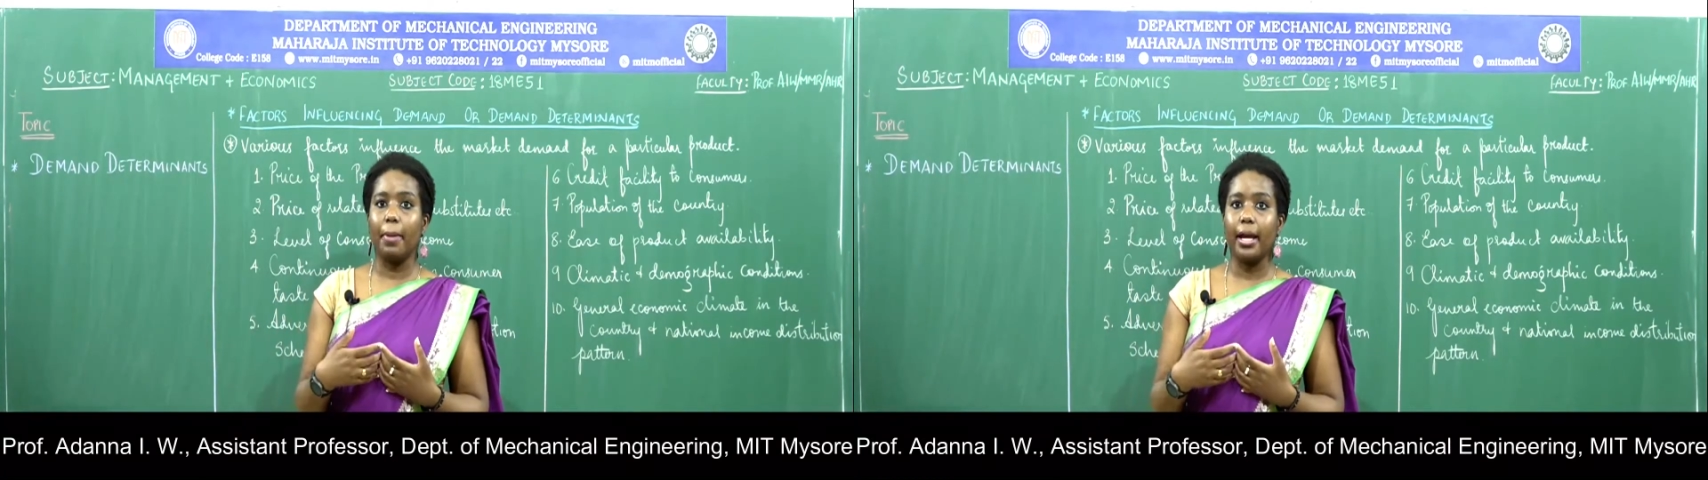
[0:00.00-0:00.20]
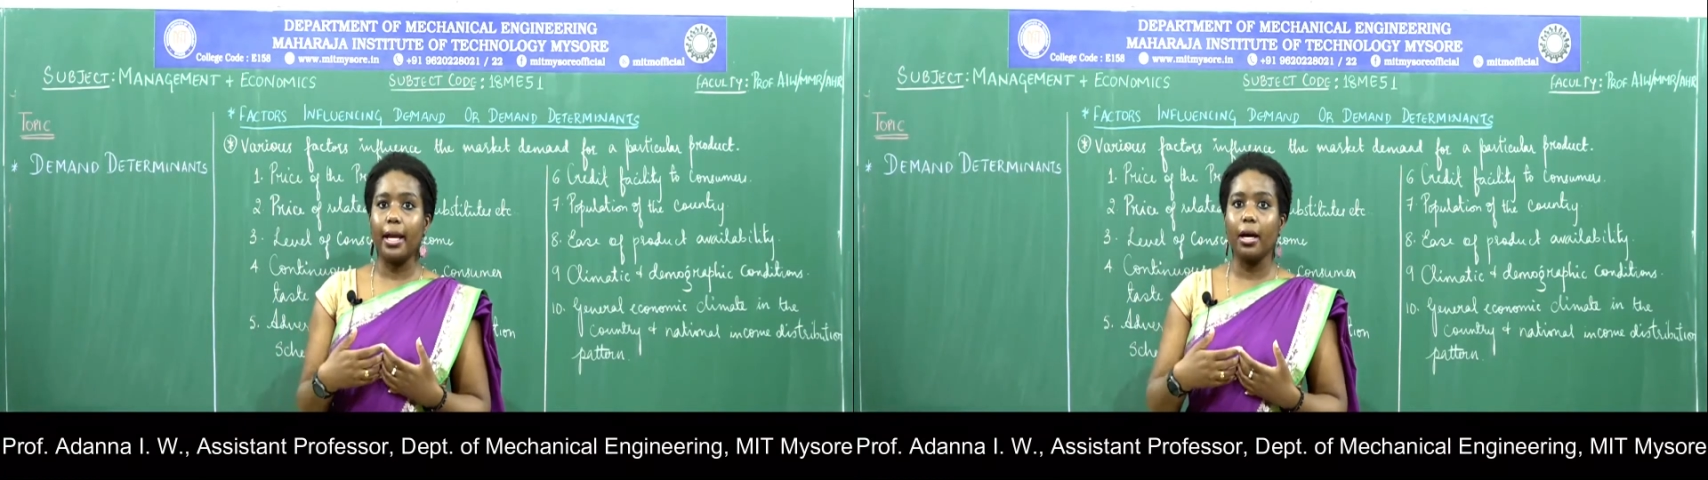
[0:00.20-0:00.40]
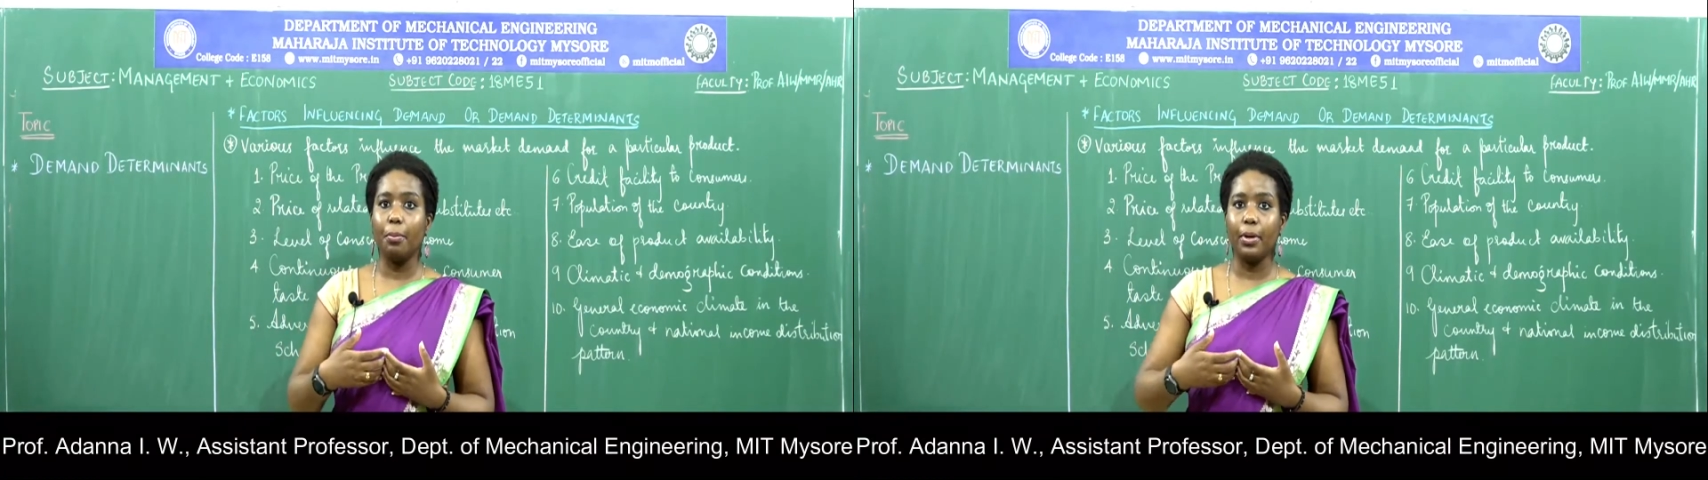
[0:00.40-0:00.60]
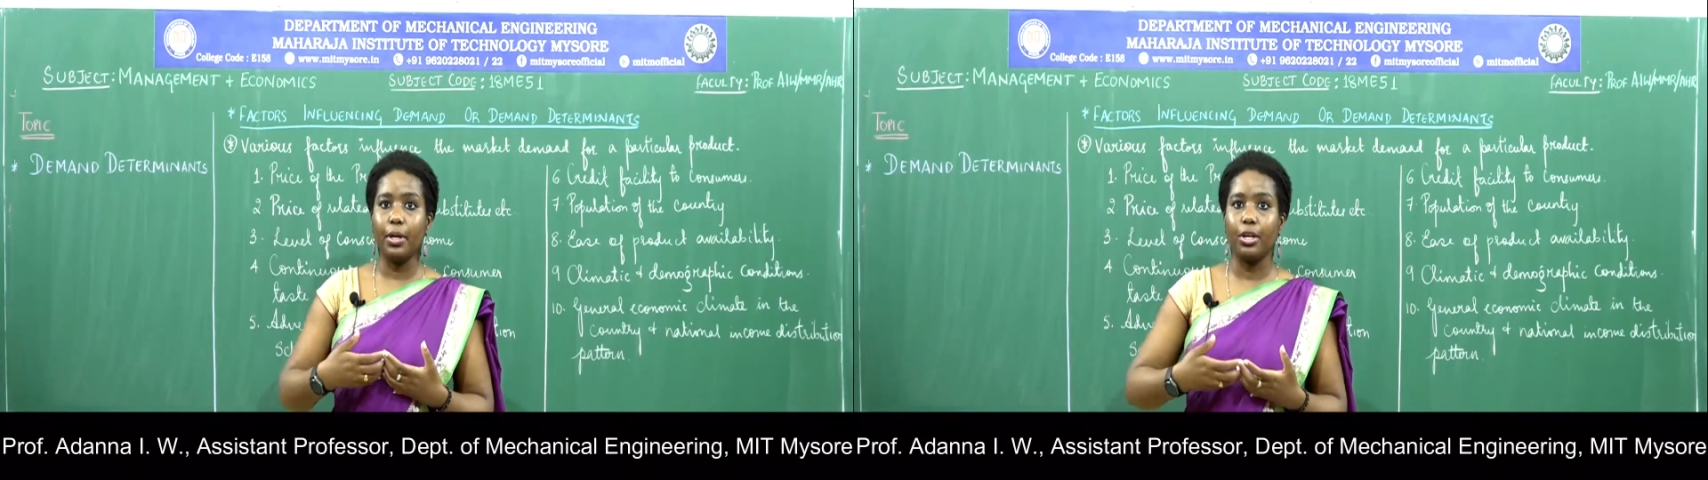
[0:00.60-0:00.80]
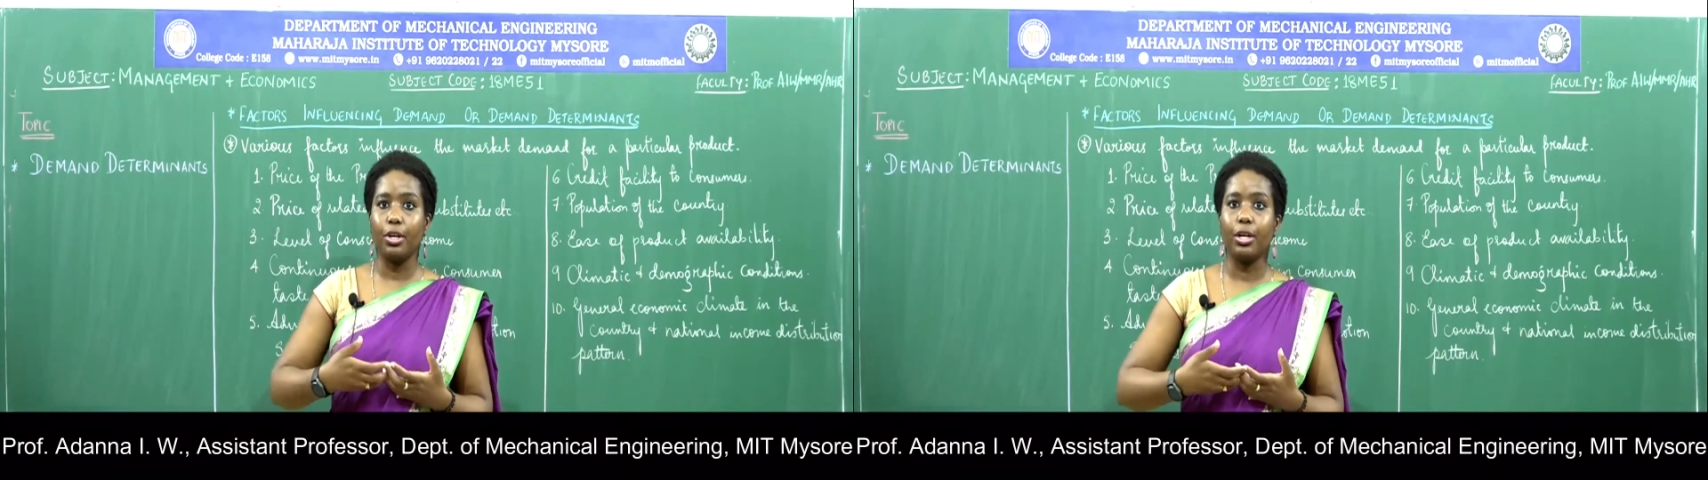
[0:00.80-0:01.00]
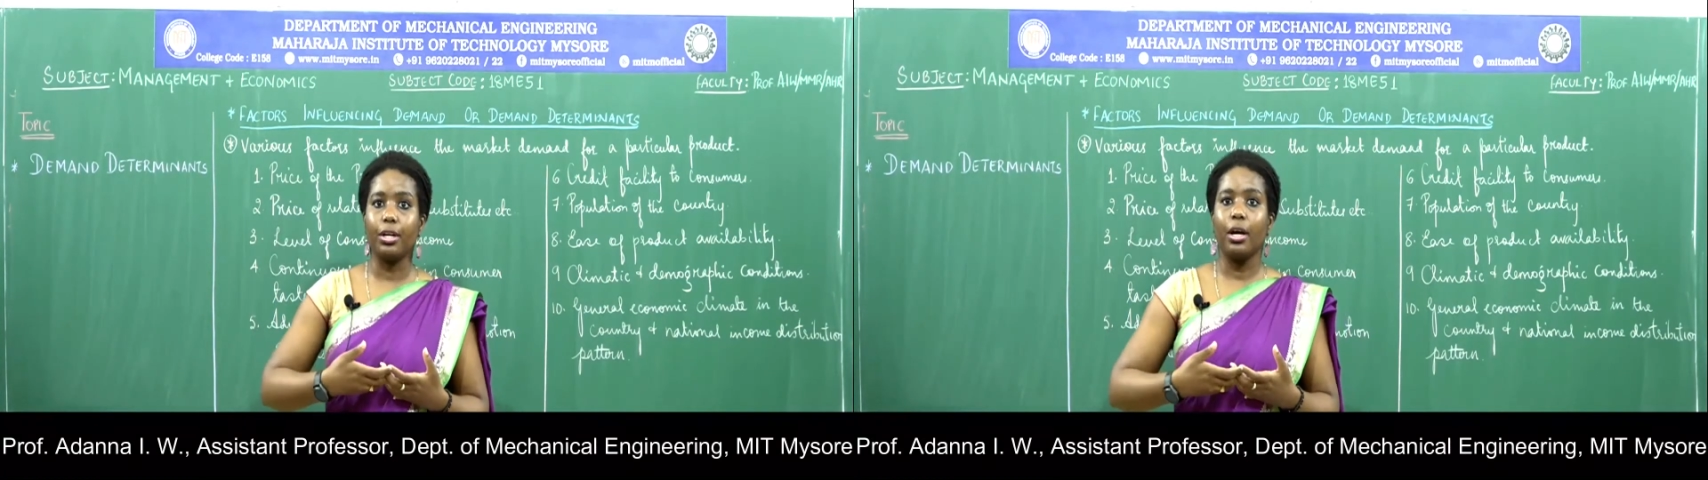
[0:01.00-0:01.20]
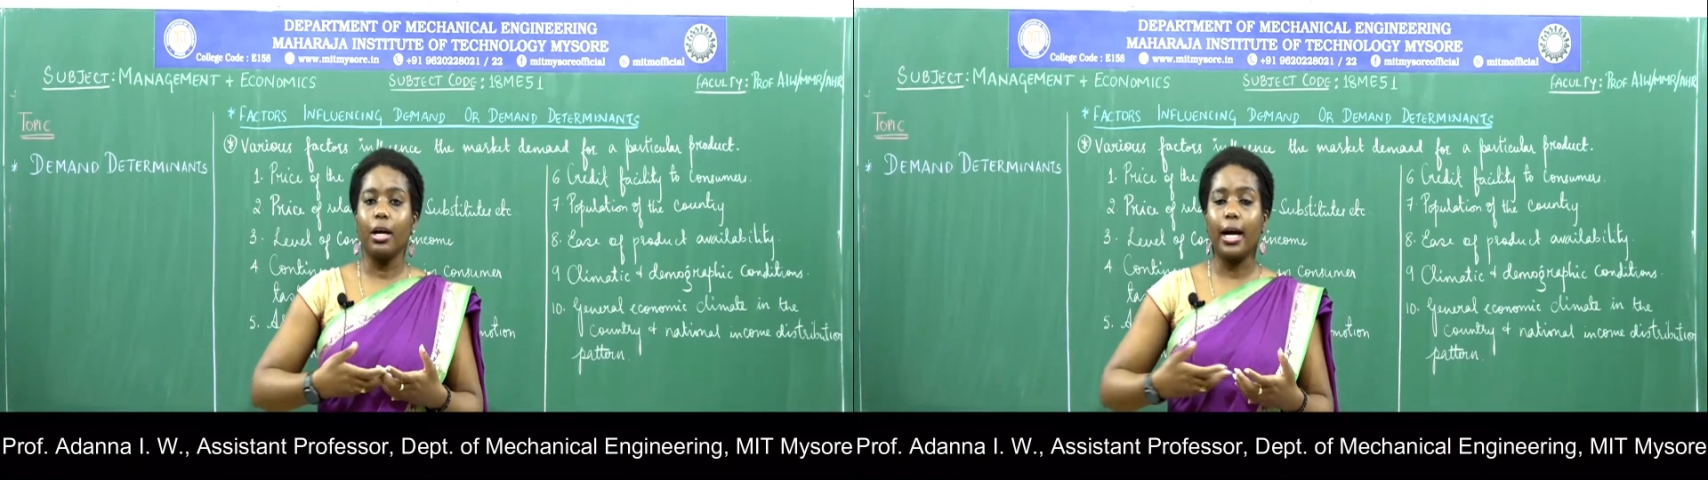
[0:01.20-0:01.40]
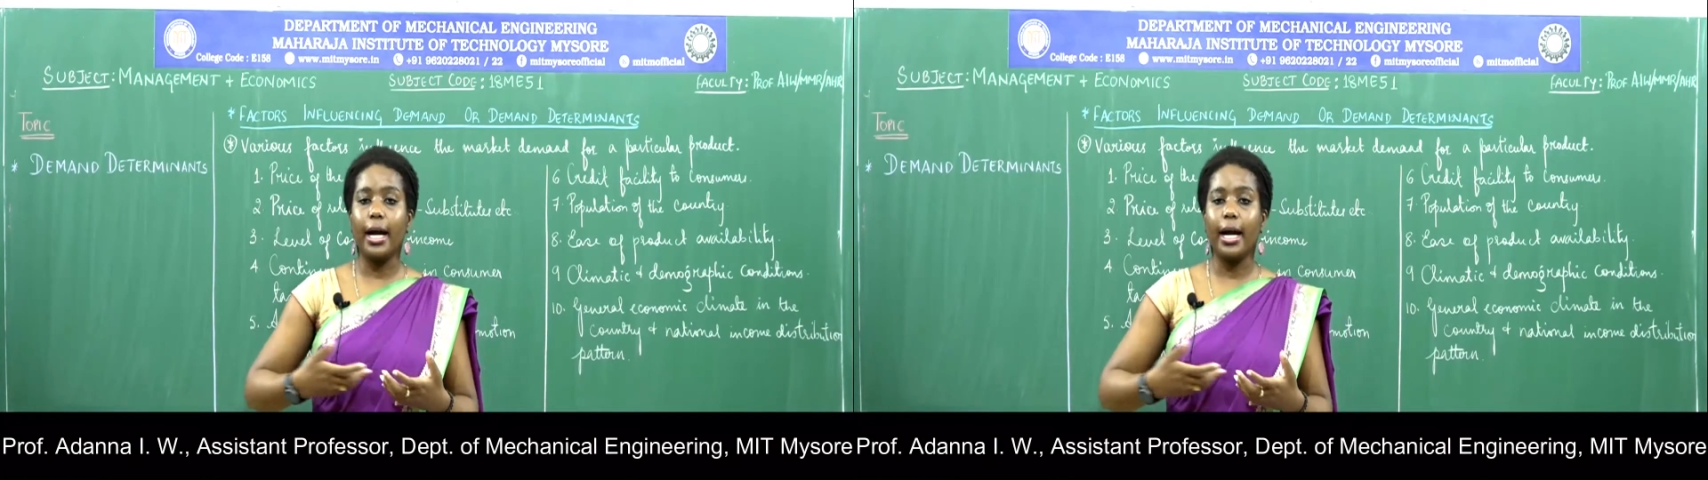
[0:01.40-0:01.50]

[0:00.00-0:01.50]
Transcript: buying a particular